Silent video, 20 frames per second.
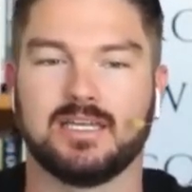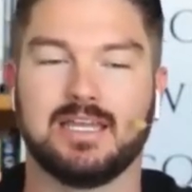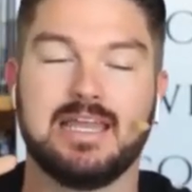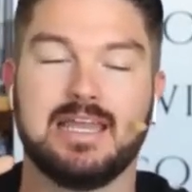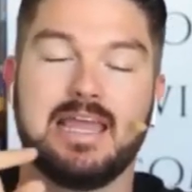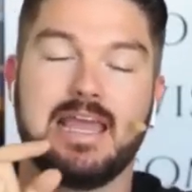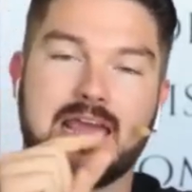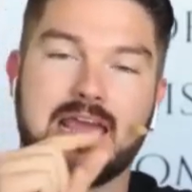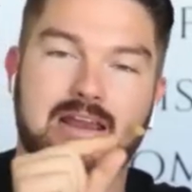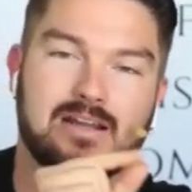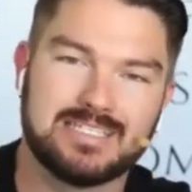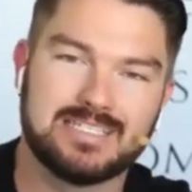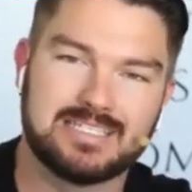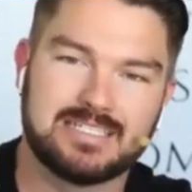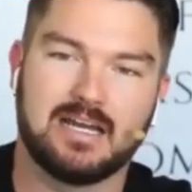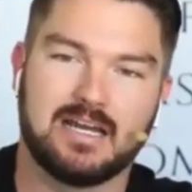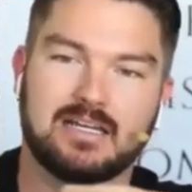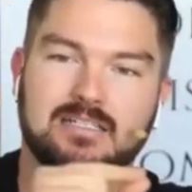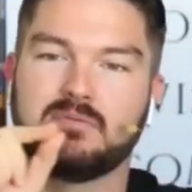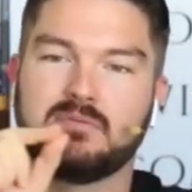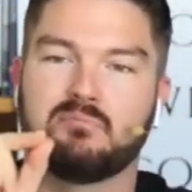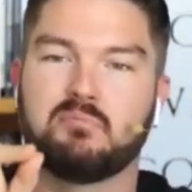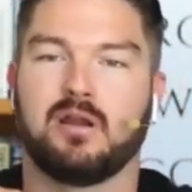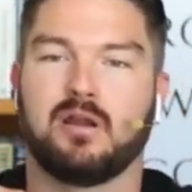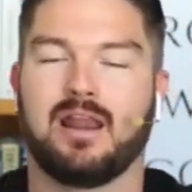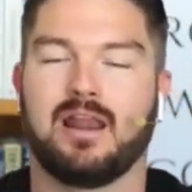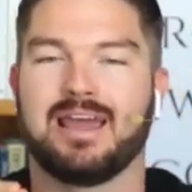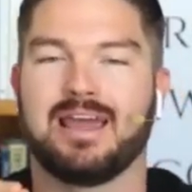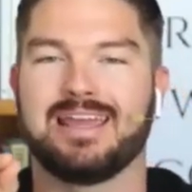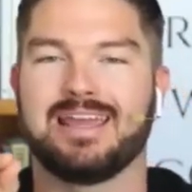and I started to
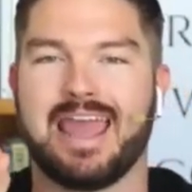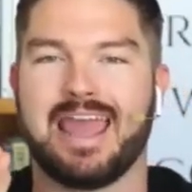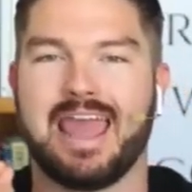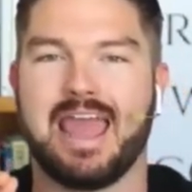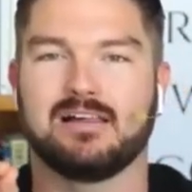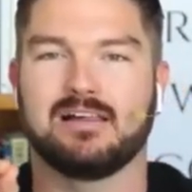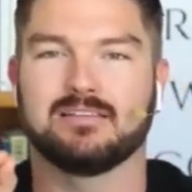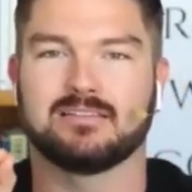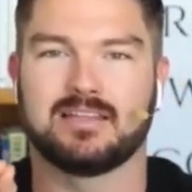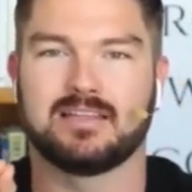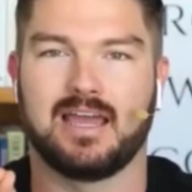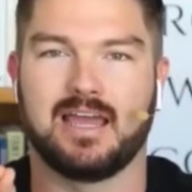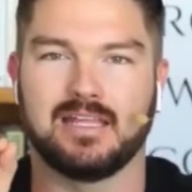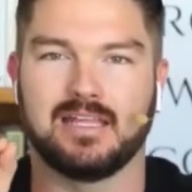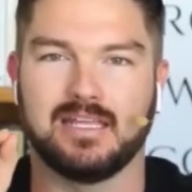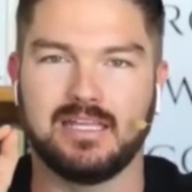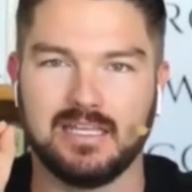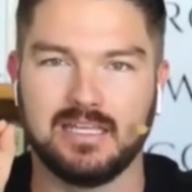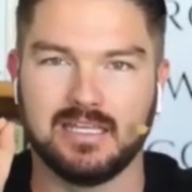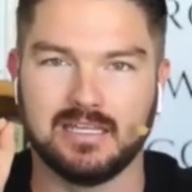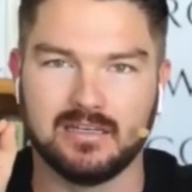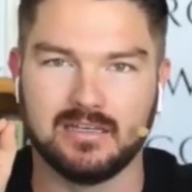play out that in